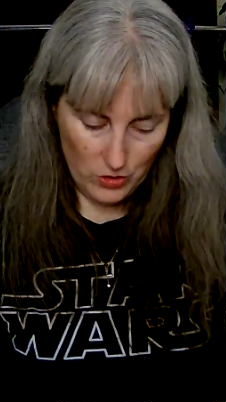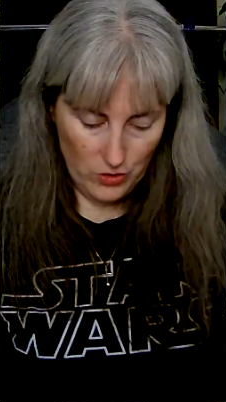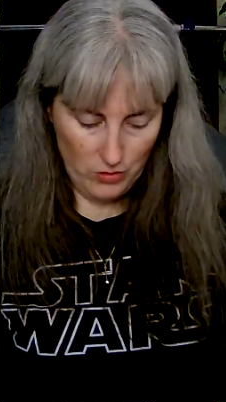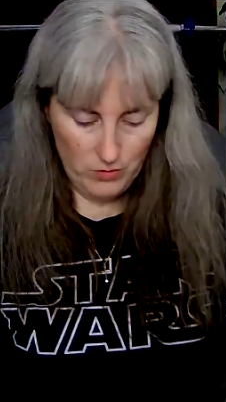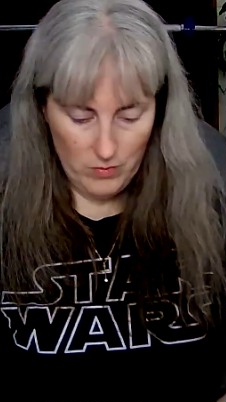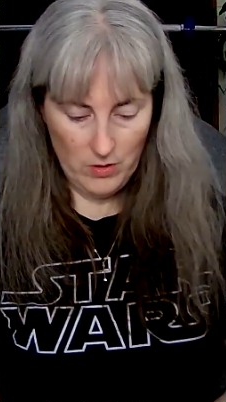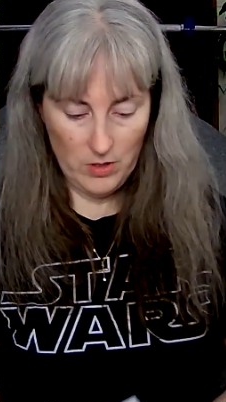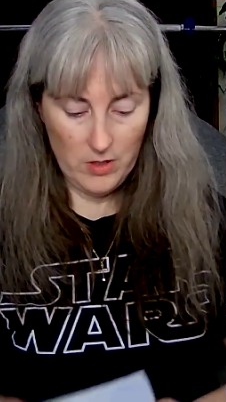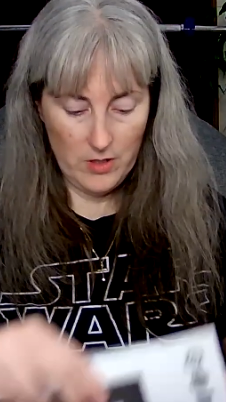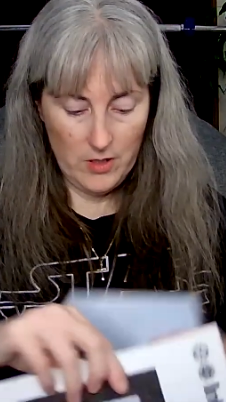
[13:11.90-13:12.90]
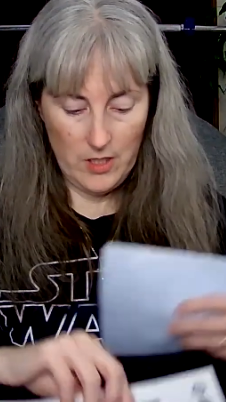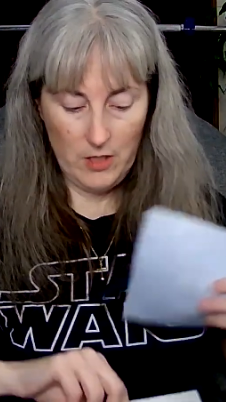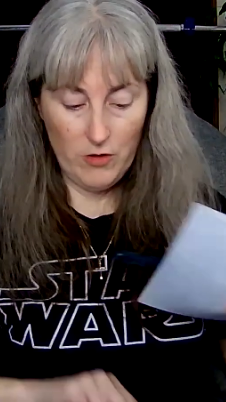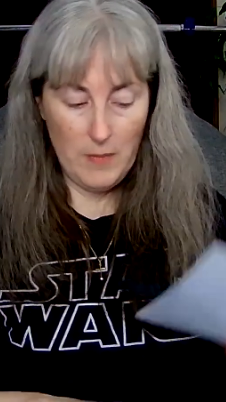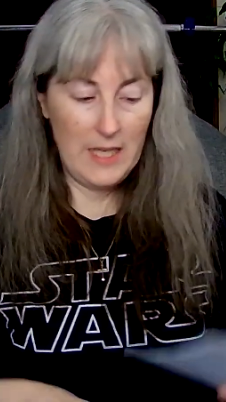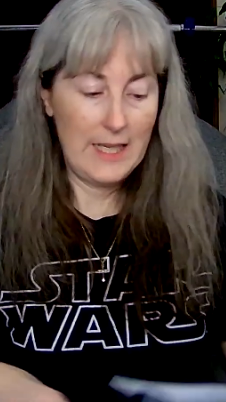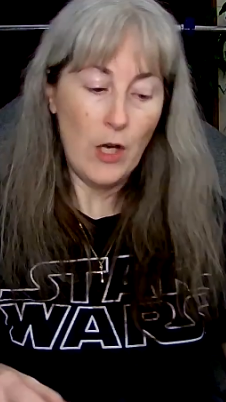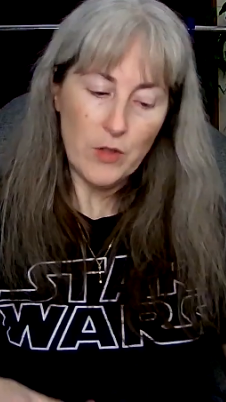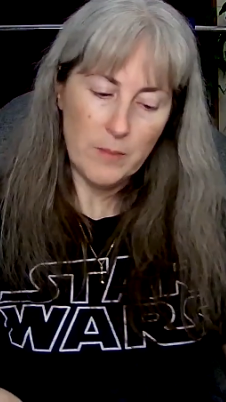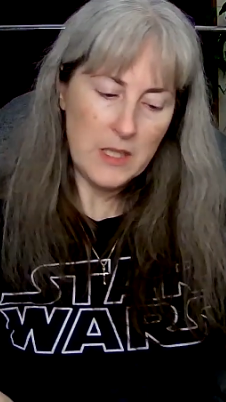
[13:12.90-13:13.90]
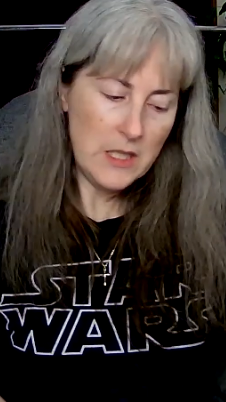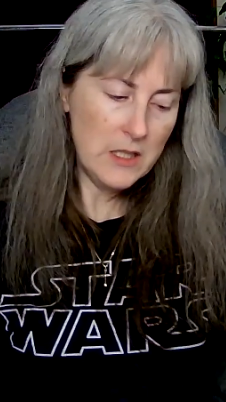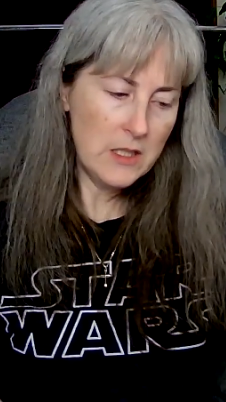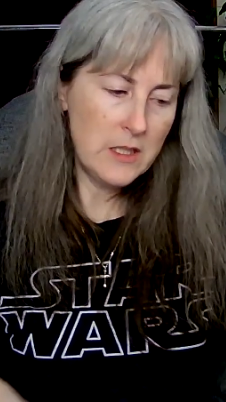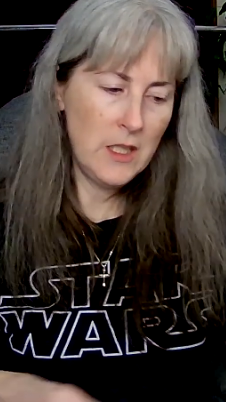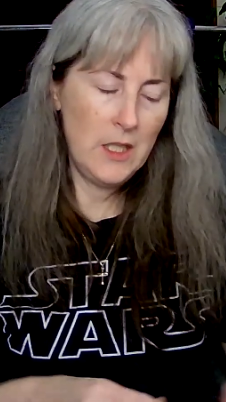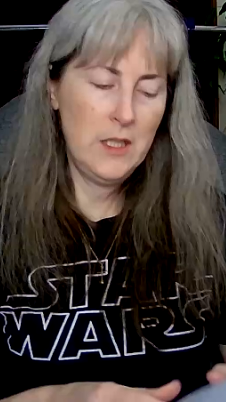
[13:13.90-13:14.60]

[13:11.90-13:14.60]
to do on Chromatic Alchemies